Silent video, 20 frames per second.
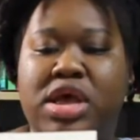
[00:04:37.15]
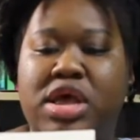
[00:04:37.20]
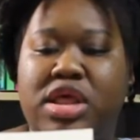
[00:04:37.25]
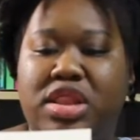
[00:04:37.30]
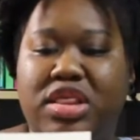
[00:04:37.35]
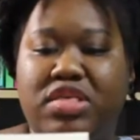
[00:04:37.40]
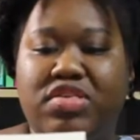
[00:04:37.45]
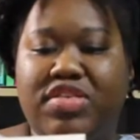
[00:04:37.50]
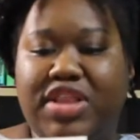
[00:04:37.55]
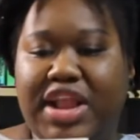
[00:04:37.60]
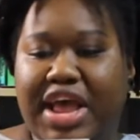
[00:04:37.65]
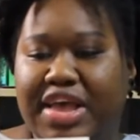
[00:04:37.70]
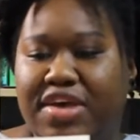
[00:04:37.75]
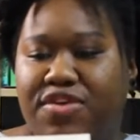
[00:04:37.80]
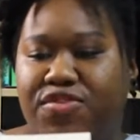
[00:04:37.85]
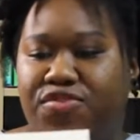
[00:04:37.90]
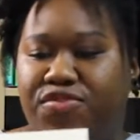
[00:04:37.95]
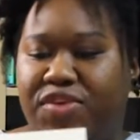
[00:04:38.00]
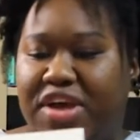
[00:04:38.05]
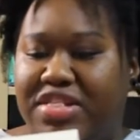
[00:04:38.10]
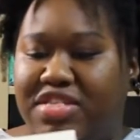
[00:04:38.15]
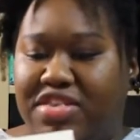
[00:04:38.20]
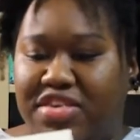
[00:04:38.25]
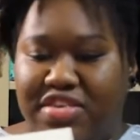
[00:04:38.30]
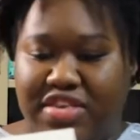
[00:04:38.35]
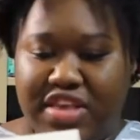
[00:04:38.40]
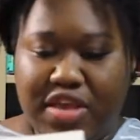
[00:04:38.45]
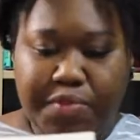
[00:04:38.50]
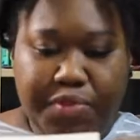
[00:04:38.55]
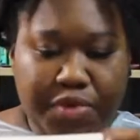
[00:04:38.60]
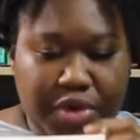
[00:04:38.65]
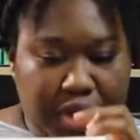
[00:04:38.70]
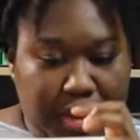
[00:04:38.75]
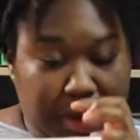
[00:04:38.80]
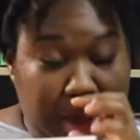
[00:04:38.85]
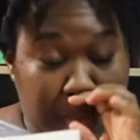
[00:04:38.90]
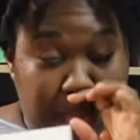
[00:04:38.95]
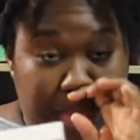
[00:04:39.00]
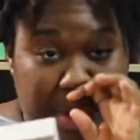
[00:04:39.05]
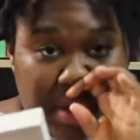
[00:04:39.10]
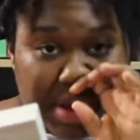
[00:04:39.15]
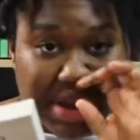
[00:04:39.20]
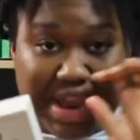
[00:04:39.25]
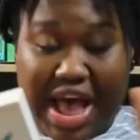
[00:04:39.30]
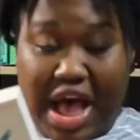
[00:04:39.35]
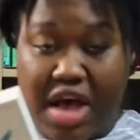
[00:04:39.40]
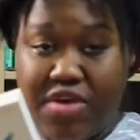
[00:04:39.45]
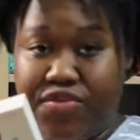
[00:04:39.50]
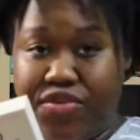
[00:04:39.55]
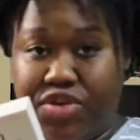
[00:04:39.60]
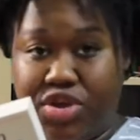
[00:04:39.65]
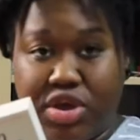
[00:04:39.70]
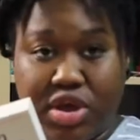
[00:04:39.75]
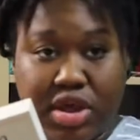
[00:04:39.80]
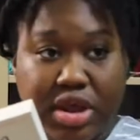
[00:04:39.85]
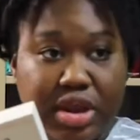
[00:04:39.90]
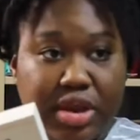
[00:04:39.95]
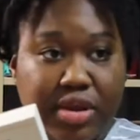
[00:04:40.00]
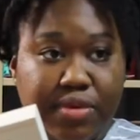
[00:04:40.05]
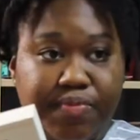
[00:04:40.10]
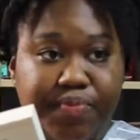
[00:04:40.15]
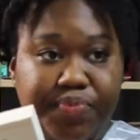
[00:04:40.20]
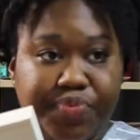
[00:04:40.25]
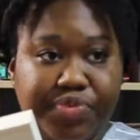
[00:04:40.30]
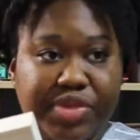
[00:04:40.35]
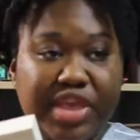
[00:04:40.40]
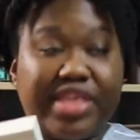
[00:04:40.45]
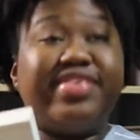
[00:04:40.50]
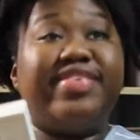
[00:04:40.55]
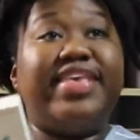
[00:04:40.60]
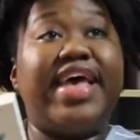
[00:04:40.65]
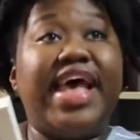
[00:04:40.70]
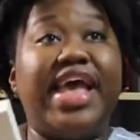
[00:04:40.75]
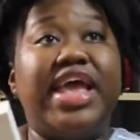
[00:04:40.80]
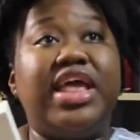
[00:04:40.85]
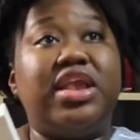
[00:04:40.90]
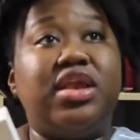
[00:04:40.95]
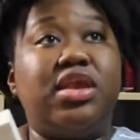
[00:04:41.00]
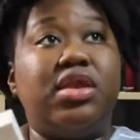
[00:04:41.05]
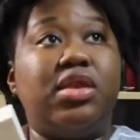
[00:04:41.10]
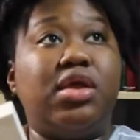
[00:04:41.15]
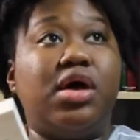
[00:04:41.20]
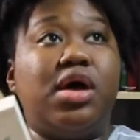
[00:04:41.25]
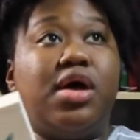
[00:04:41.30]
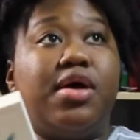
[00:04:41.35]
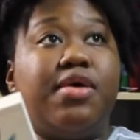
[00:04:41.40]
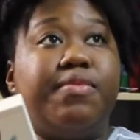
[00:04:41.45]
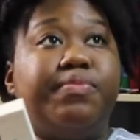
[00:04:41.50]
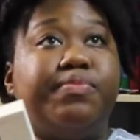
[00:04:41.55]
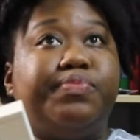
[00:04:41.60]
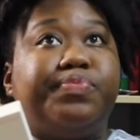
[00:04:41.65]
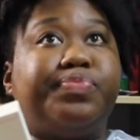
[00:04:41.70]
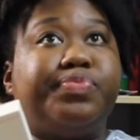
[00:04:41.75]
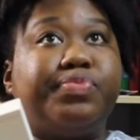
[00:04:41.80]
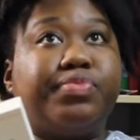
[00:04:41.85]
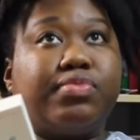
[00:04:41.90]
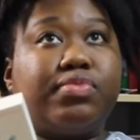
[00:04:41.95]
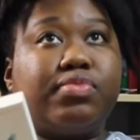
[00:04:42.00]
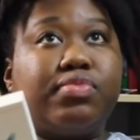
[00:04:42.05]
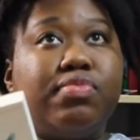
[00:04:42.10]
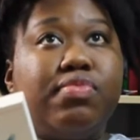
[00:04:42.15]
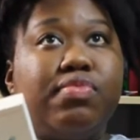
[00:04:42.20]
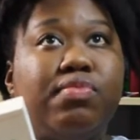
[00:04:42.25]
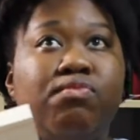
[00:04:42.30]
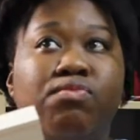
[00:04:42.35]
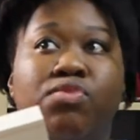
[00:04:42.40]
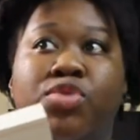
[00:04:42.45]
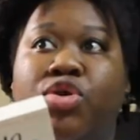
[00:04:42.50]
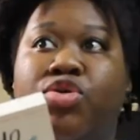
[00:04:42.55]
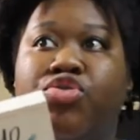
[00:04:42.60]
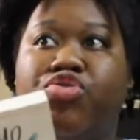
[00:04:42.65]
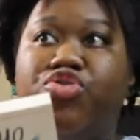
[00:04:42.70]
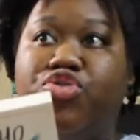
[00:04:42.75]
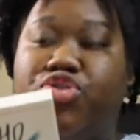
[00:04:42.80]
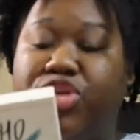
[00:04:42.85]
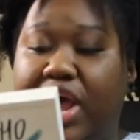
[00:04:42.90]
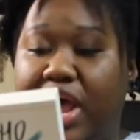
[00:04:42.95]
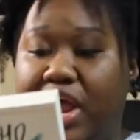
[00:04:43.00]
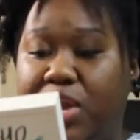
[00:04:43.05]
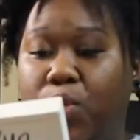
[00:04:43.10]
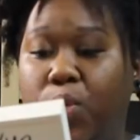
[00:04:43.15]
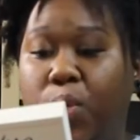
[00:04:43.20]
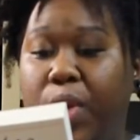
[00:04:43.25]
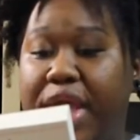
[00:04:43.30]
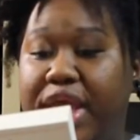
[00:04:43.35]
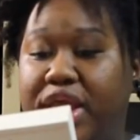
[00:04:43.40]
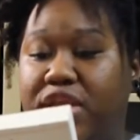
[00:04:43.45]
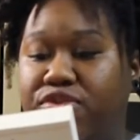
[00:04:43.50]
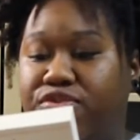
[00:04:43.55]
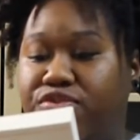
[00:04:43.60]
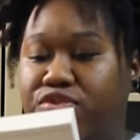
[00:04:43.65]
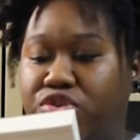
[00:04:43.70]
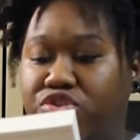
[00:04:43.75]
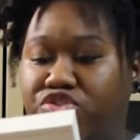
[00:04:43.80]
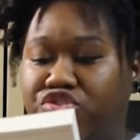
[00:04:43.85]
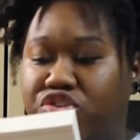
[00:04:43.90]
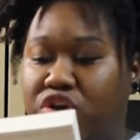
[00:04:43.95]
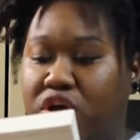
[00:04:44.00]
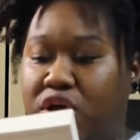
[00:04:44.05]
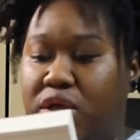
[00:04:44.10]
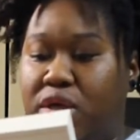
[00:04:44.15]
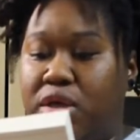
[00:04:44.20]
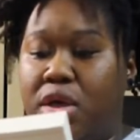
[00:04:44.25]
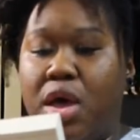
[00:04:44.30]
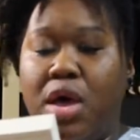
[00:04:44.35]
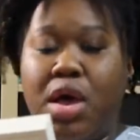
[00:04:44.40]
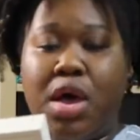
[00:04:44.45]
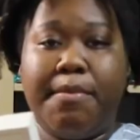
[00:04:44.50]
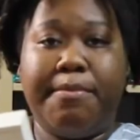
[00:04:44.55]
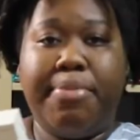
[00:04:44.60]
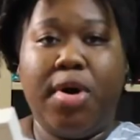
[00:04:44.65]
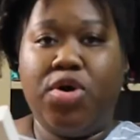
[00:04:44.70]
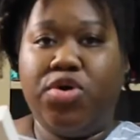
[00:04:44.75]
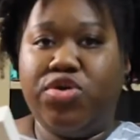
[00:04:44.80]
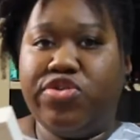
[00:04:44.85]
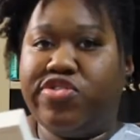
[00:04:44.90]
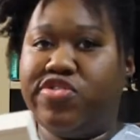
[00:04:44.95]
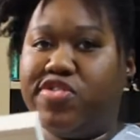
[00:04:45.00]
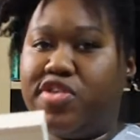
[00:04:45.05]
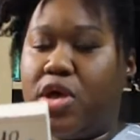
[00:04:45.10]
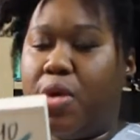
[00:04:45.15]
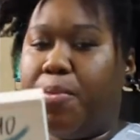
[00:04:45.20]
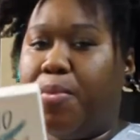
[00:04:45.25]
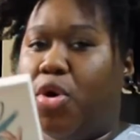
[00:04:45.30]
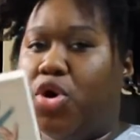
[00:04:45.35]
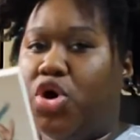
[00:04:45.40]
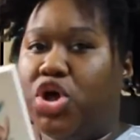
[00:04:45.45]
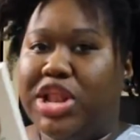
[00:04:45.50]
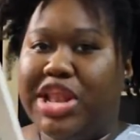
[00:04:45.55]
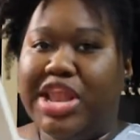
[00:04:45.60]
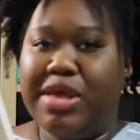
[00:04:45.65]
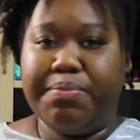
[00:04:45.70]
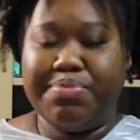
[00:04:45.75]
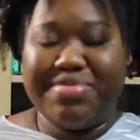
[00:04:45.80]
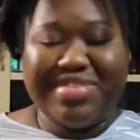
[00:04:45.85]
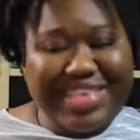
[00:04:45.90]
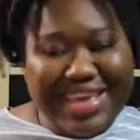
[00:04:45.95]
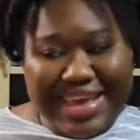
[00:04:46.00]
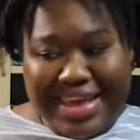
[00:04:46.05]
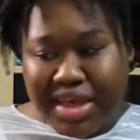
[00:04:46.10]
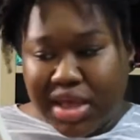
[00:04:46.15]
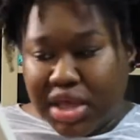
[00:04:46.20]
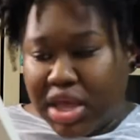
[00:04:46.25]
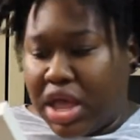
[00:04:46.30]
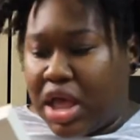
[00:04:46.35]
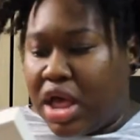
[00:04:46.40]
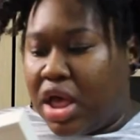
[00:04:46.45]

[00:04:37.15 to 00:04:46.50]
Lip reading: This is like a fantasy book about an African set in Sudan, way in the future, post-apocalyptic.